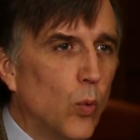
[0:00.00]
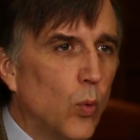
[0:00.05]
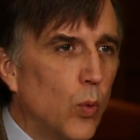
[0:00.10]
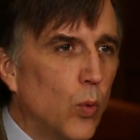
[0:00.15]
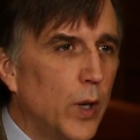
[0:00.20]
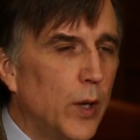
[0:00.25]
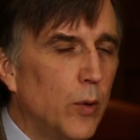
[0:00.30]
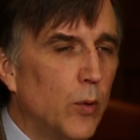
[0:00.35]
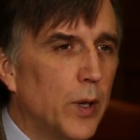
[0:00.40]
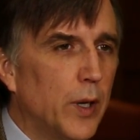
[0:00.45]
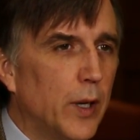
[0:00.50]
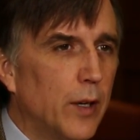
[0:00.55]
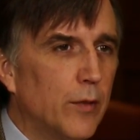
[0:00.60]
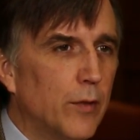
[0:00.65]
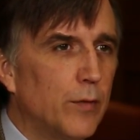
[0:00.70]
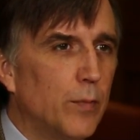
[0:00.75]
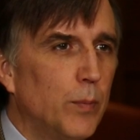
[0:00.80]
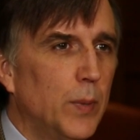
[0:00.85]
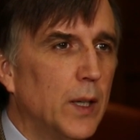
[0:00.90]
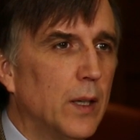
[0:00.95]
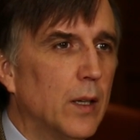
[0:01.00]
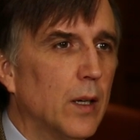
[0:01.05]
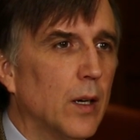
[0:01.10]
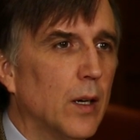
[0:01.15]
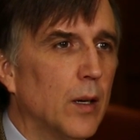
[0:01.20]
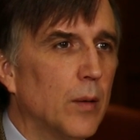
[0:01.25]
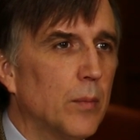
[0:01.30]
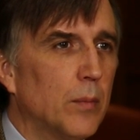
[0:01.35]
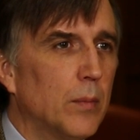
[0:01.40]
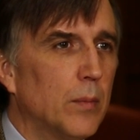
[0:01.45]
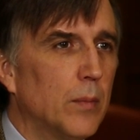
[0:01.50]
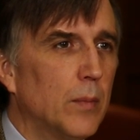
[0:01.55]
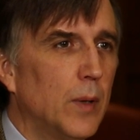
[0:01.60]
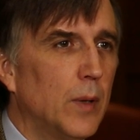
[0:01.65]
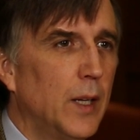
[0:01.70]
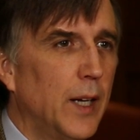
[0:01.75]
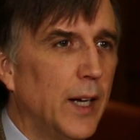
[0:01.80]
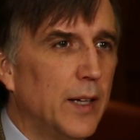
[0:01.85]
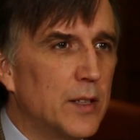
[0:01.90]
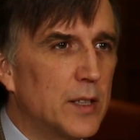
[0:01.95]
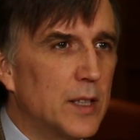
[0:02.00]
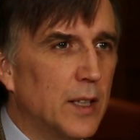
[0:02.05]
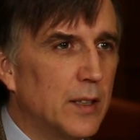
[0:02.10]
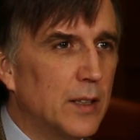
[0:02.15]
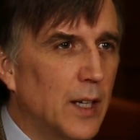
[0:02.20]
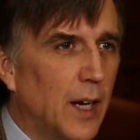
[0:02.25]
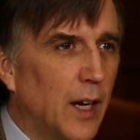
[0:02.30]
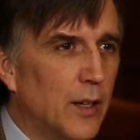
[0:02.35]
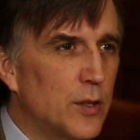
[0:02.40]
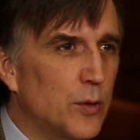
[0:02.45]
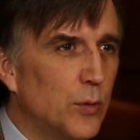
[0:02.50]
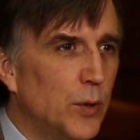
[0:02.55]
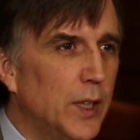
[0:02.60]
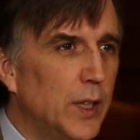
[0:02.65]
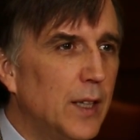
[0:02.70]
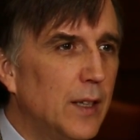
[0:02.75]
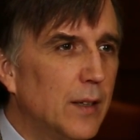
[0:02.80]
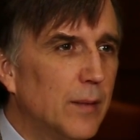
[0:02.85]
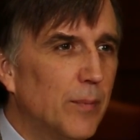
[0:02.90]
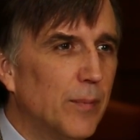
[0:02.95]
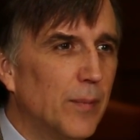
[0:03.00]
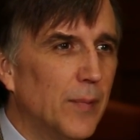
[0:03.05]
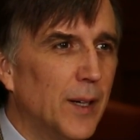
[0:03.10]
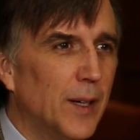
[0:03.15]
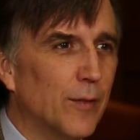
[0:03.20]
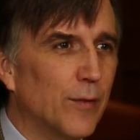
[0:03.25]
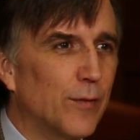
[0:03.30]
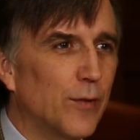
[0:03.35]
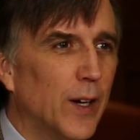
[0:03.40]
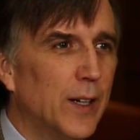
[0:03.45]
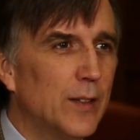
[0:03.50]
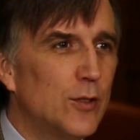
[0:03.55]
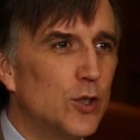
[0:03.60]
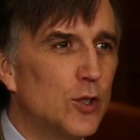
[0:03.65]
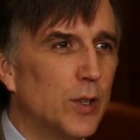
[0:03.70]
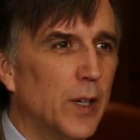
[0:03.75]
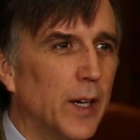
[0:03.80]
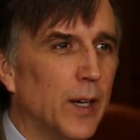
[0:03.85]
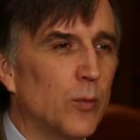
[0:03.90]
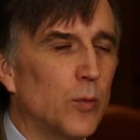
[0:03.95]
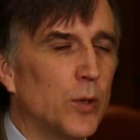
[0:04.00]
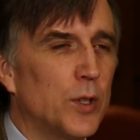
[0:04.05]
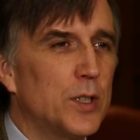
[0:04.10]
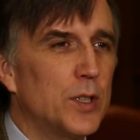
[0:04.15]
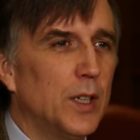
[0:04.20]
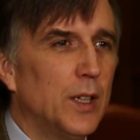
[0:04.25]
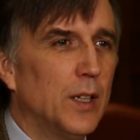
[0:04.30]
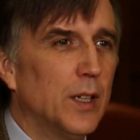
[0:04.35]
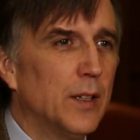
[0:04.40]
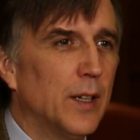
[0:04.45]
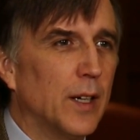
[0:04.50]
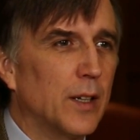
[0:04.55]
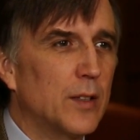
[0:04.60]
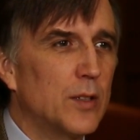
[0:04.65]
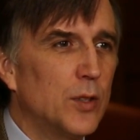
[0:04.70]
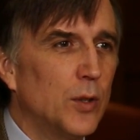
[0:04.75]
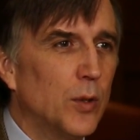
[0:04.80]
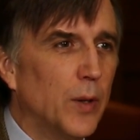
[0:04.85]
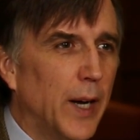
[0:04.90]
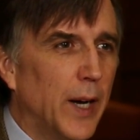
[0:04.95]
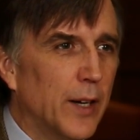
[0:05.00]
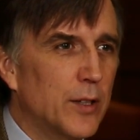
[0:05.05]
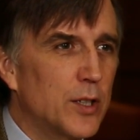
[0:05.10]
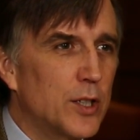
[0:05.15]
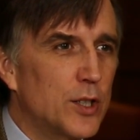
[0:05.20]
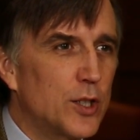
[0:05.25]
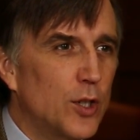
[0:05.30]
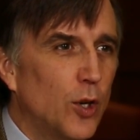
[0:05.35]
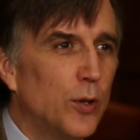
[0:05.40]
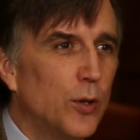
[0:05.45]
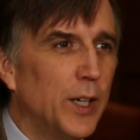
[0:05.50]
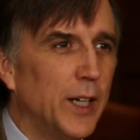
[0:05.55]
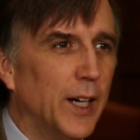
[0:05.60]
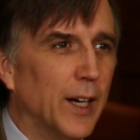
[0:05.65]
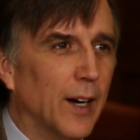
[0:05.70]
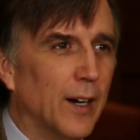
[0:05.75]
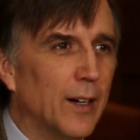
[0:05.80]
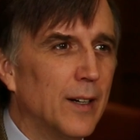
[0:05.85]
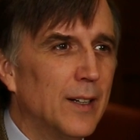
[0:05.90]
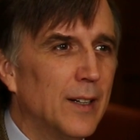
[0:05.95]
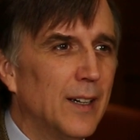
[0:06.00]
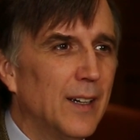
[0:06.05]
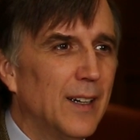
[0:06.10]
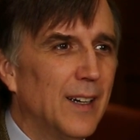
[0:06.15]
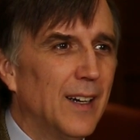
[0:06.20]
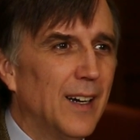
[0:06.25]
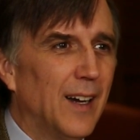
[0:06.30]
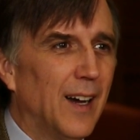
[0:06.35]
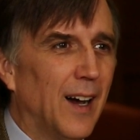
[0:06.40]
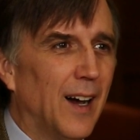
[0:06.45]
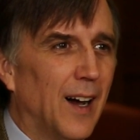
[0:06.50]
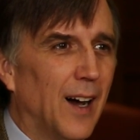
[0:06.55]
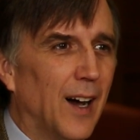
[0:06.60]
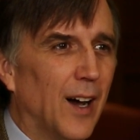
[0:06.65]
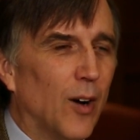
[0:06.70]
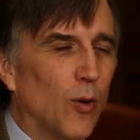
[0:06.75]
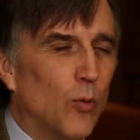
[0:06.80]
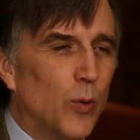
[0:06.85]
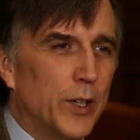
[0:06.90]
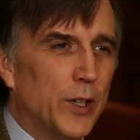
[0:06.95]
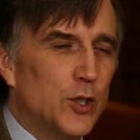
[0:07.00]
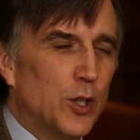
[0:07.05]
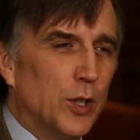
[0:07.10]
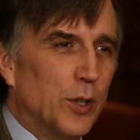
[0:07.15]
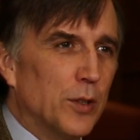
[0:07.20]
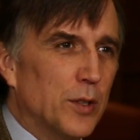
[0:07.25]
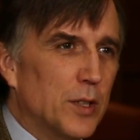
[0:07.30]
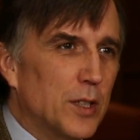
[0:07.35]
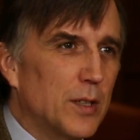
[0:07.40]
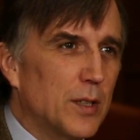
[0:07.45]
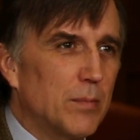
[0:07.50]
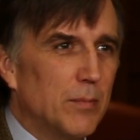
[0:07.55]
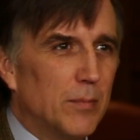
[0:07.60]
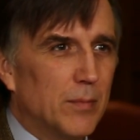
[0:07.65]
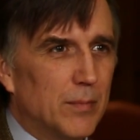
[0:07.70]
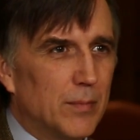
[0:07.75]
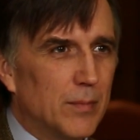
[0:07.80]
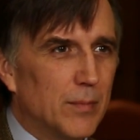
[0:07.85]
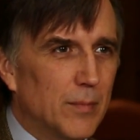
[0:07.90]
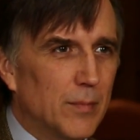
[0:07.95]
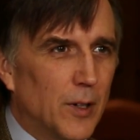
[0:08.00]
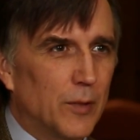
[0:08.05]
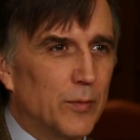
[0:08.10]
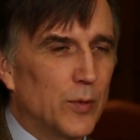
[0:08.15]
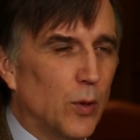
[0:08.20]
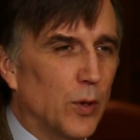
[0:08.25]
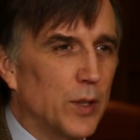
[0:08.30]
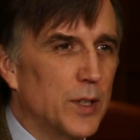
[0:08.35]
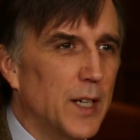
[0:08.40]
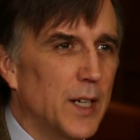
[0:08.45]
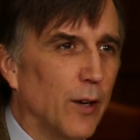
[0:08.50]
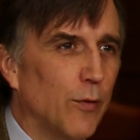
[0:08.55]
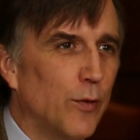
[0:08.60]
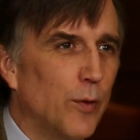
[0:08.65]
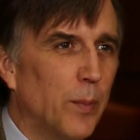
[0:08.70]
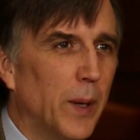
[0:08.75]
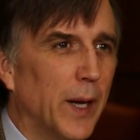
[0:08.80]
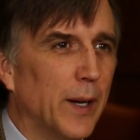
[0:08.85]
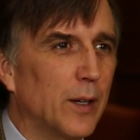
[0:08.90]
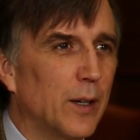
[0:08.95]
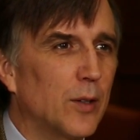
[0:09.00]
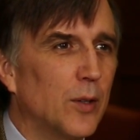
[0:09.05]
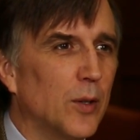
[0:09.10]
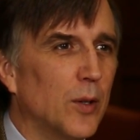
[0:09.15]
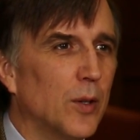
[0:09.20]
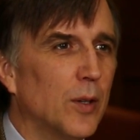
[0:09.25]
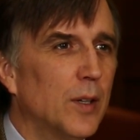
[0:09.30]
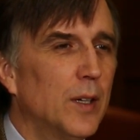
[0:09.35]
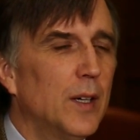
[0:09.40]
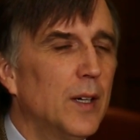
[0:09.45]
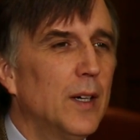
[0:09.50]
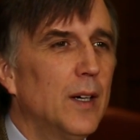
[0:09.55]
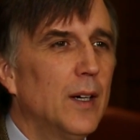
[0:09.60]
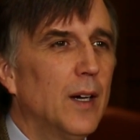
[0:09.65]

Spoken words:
we would have become les États-Unis in French, and we're seated next to Estonia, which is, of course, alphabetical